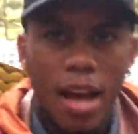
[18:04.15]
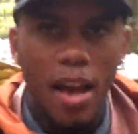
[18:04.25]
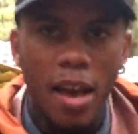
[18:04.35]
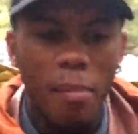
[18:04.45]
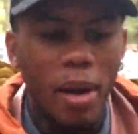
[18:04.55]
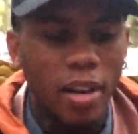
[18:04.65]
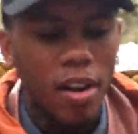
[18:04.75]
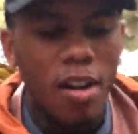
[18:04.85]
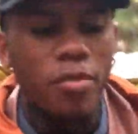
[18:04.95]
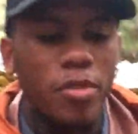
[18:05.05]
I had my
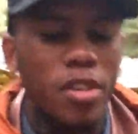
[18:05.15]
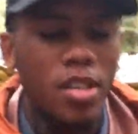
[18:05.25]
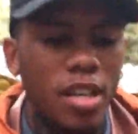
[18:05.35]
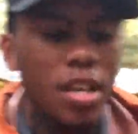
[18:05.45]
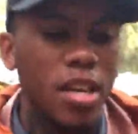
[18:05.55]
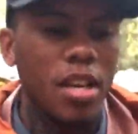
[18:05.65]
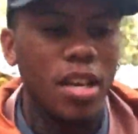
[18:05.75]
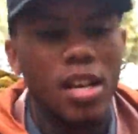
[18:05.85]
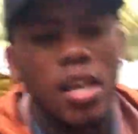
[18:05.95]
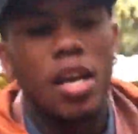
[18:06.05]
coffee.
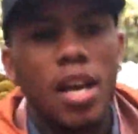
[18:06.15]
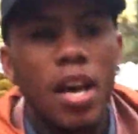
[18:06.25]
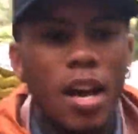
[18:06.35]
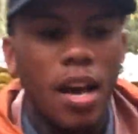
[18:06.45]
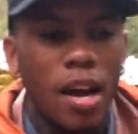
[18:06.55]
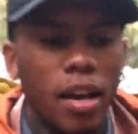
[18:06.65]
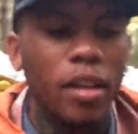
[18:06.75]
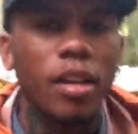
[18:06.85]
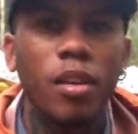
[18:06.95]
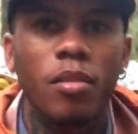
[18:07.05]

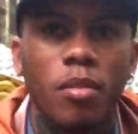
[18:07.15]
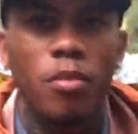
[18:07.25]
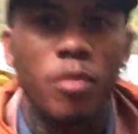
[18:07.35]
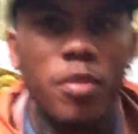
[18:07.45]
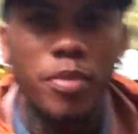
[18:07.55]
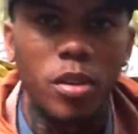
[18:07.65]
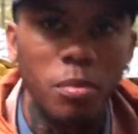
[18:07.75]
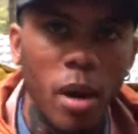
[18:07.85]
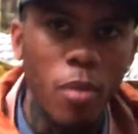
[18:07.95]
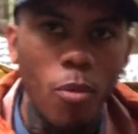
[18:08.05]
I
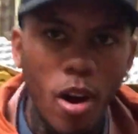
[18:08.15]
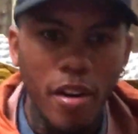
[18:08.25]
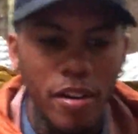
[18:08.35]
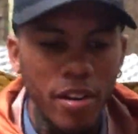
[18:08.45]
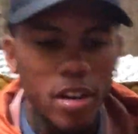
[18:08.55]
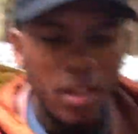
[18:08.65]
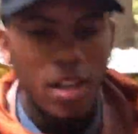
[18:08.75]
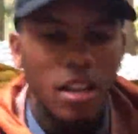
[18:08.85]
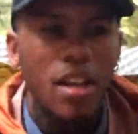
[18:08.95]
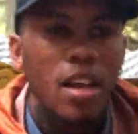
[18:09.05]
refilled my water,
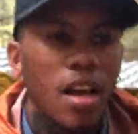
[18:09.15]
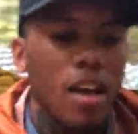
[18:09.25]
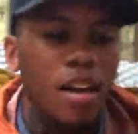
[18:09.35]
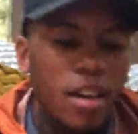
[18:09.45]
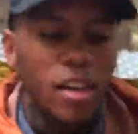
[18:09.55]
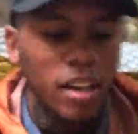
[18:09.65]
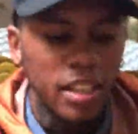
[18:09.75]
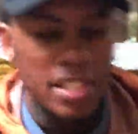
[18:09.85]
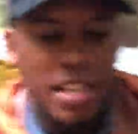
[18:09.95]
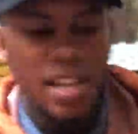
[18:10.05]

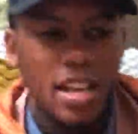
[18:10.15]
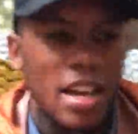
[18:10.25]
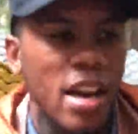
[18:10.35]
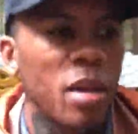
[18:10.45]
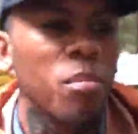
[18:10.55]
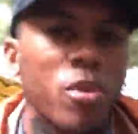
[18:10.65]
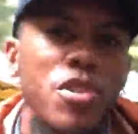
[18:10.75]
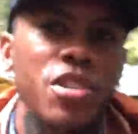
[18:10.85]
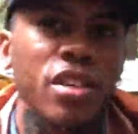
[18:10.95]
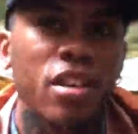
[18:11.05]
and I am
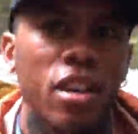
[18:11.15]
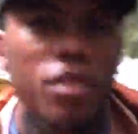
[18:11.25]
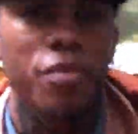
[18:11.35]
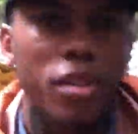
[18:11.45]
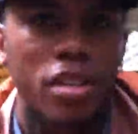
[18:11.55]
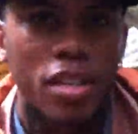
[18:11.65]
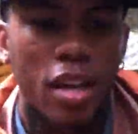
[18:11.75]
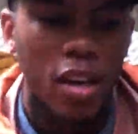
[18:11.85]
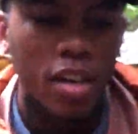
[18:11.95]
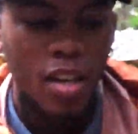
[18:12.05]
pushing on for the
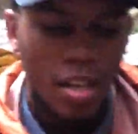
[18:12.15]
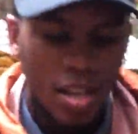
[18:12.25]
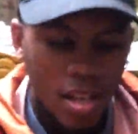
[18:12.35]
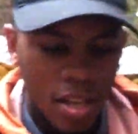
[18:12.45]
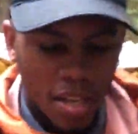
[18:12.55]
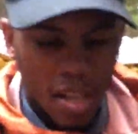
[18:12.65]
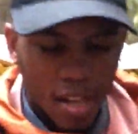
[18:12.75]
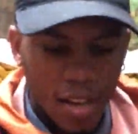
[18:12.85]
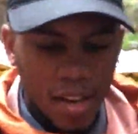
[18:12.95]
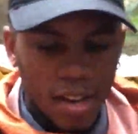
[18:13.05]
day.
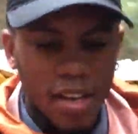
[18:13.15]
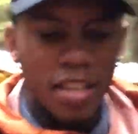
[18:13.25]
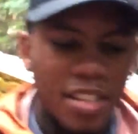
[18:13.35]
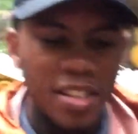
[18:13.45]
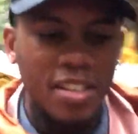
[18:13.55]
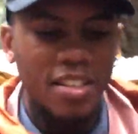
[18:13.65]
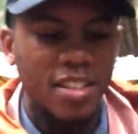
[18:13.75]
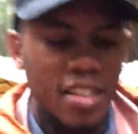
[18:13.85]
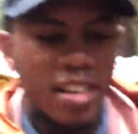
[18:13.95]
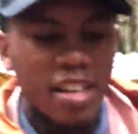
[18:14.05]

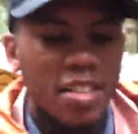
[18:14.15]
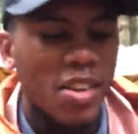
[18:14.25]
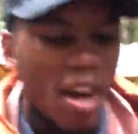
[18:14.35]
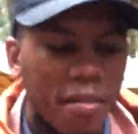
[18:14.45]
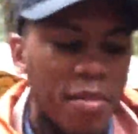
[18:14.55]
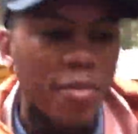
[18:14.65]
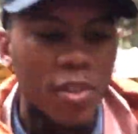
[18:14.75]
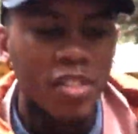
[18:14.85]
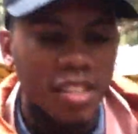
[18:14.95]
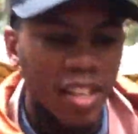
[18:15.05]
So I have a
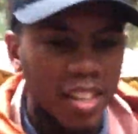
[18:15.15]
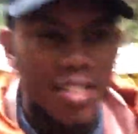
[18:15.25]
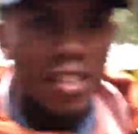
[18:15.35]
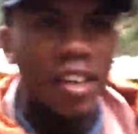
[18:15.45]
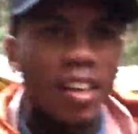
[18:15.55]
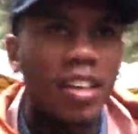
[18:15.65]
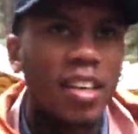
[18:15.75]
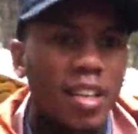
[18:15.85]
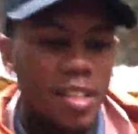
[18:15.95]
full day today.